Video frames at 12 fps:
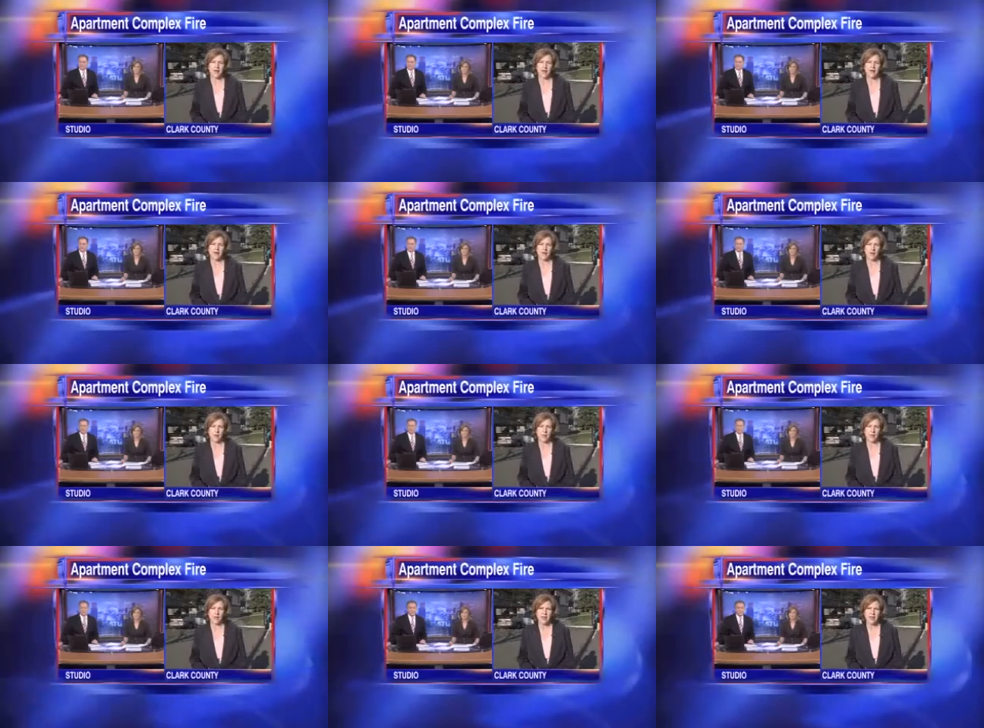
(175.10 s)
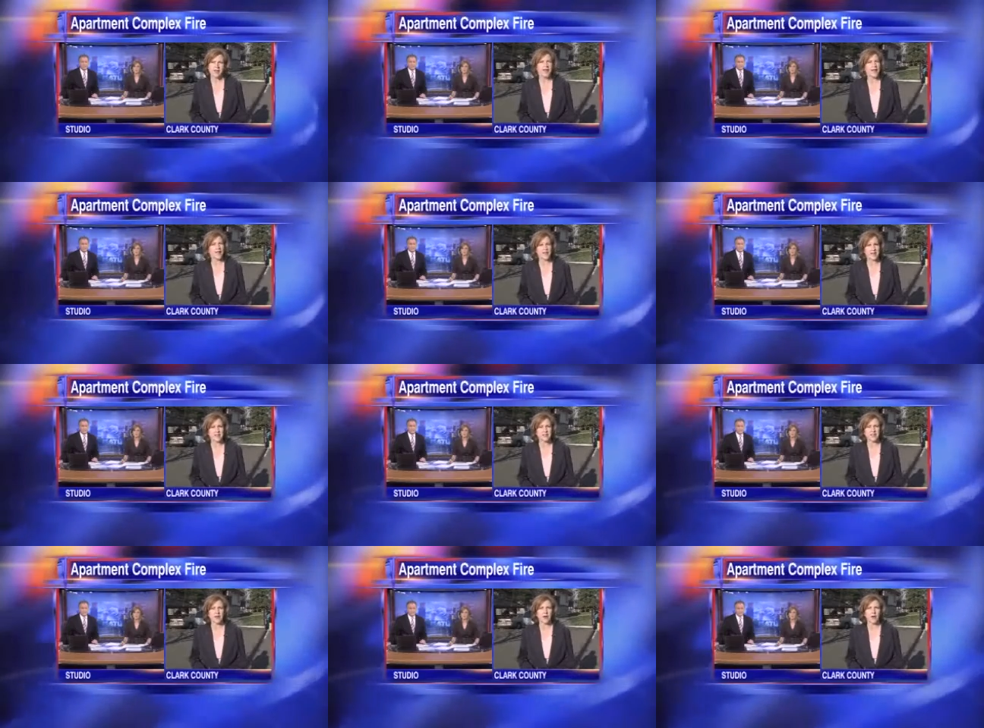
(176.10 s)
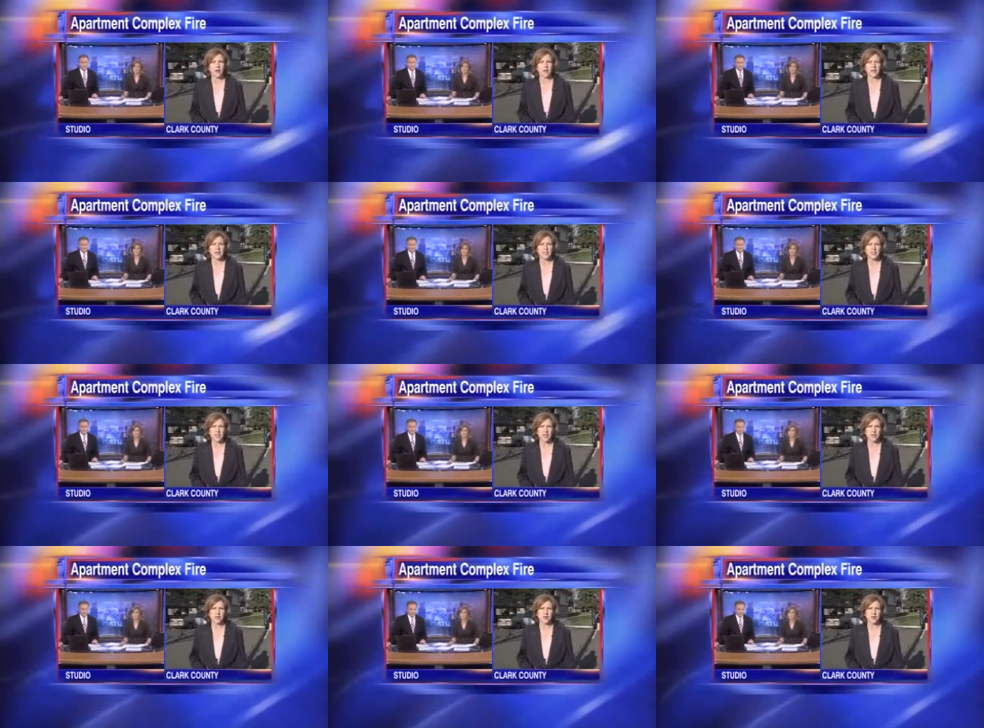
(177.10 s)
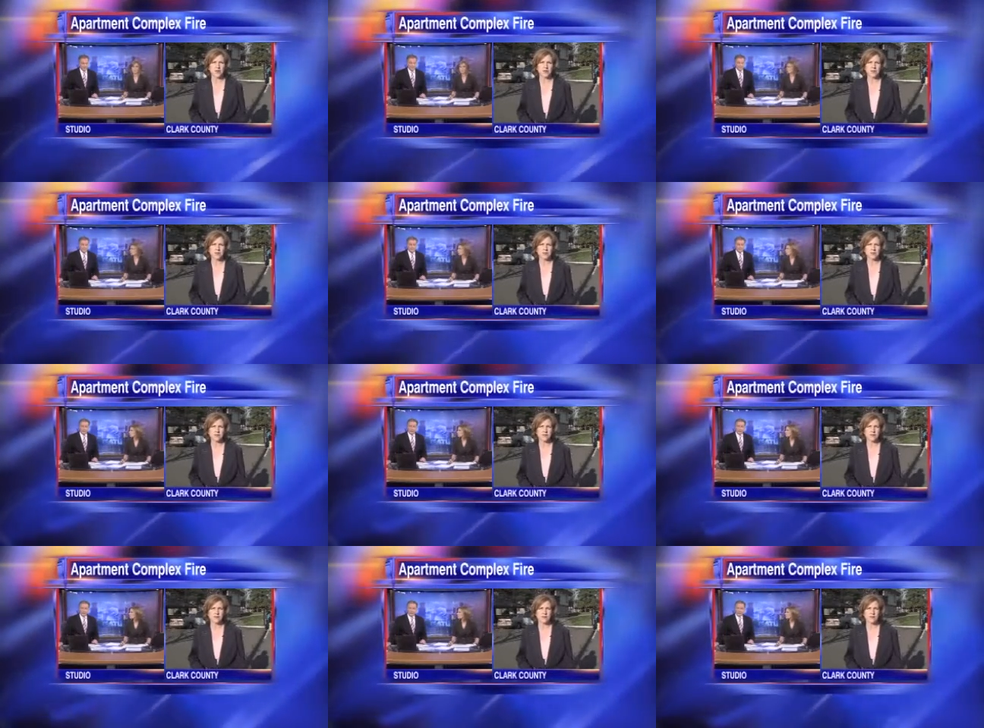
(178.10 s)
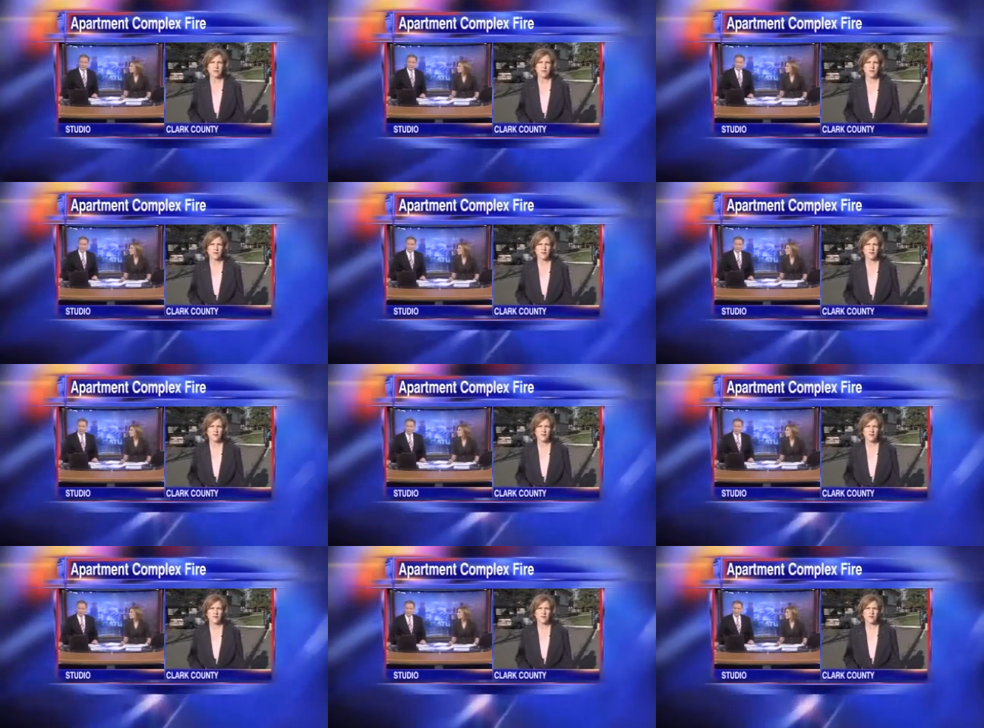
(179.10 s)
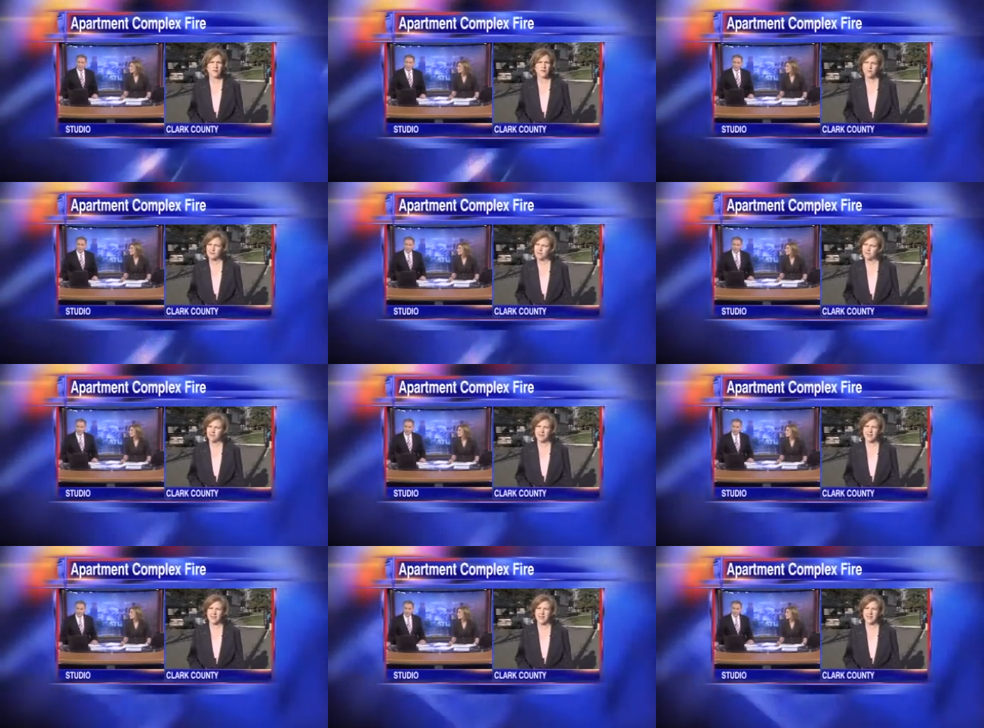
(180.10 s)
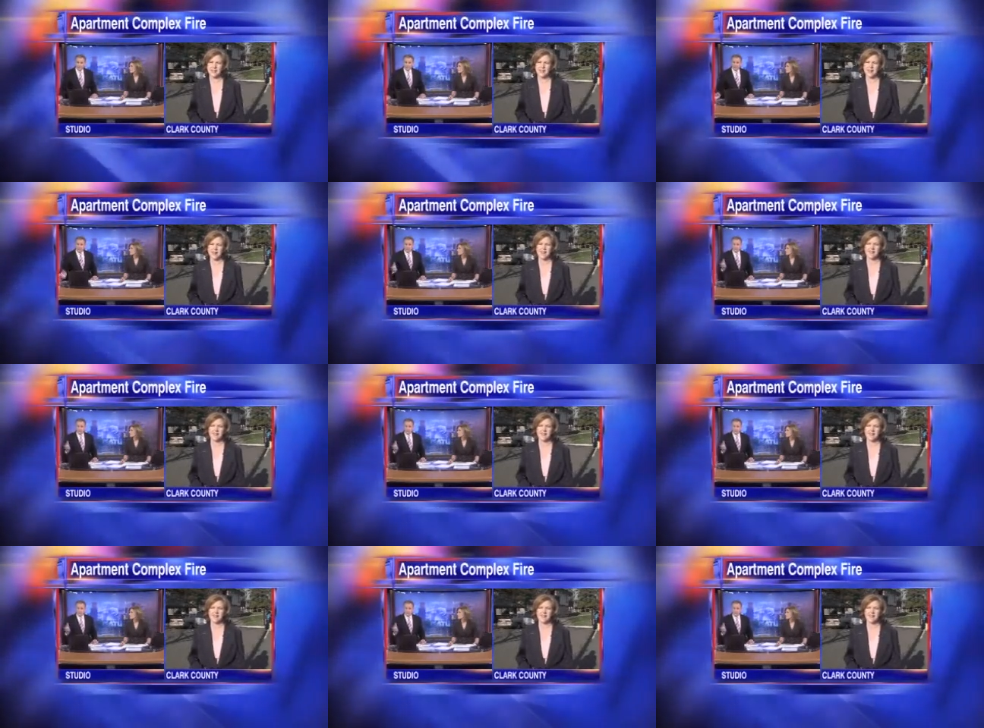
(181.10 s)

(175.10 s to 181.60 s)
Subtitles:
No face is visible, so there are no lips to read.